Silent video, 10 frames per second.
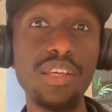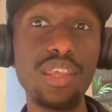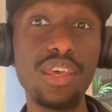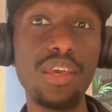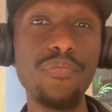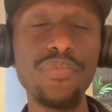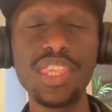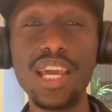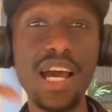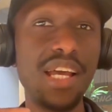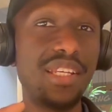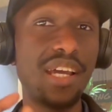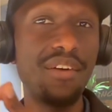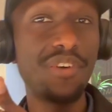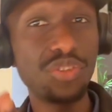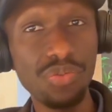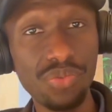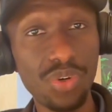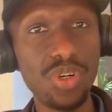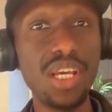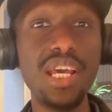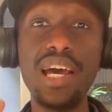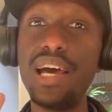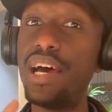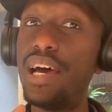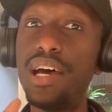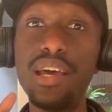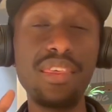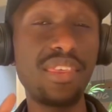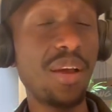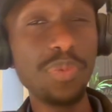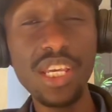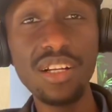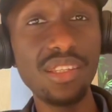They had, first of all, a thumbnail